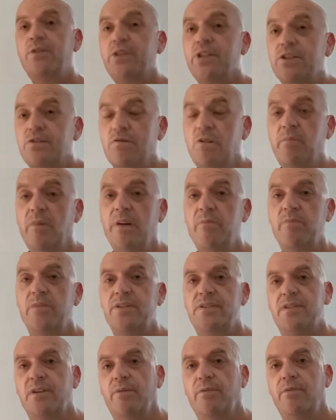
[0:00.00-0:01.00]
just
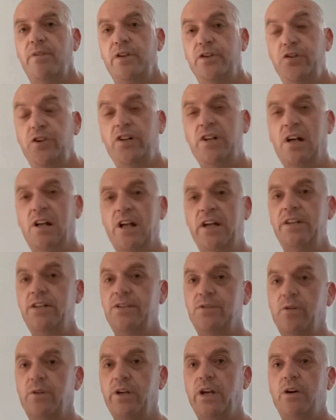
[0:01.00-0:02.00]
remembered something. You know, like you
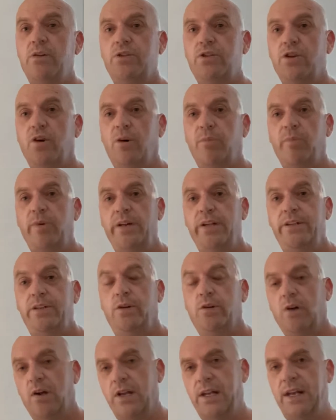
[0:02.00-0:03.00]
sort of go shopping,
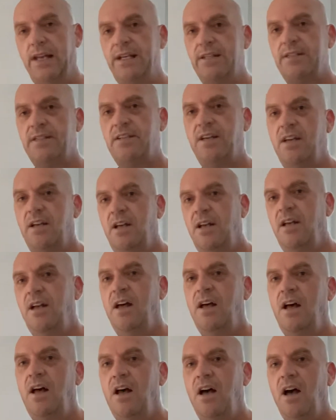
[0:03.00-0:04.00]
you've got a list,
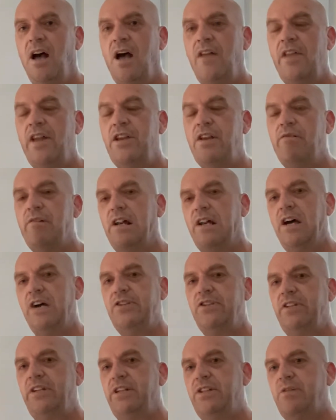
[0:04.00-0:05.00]
and then you
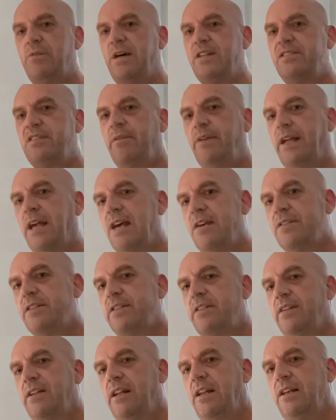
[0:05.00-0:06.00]
realise you need to add something else
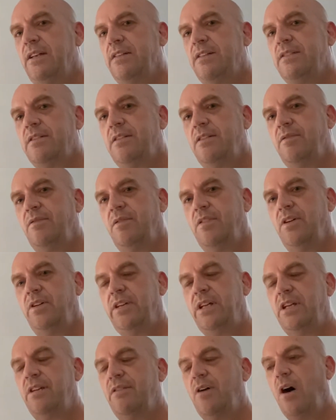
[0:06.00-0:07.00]
to the list.
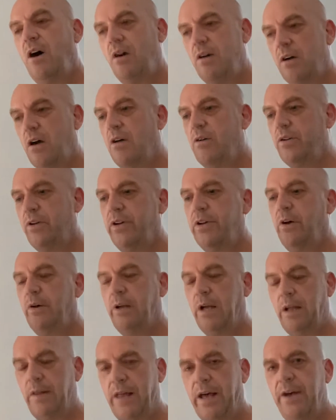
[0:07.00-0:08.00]
Okay, I thought, oh, good, I'll
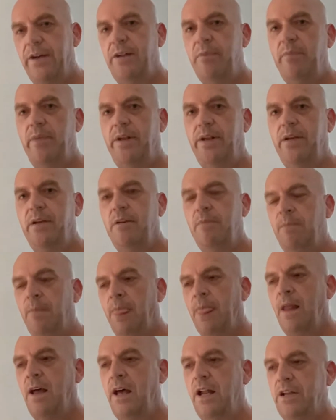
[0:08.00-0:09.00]
get that in a minute.
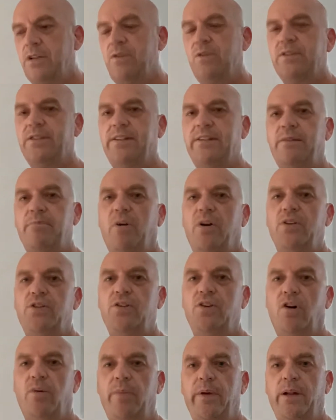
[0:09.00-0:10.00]
And of course, I did my
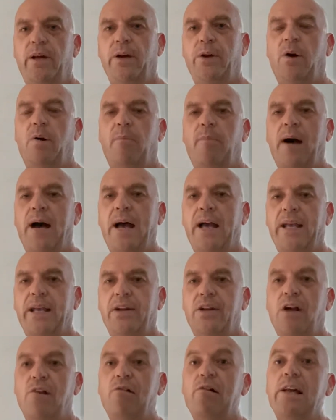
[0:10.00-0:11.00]
shopping, I got back,
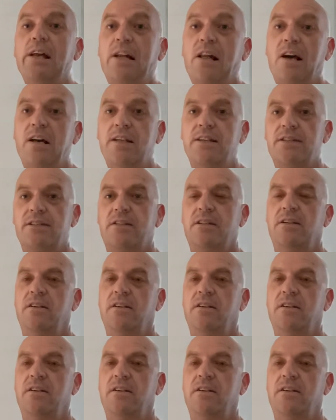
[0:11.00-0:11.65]
and I realised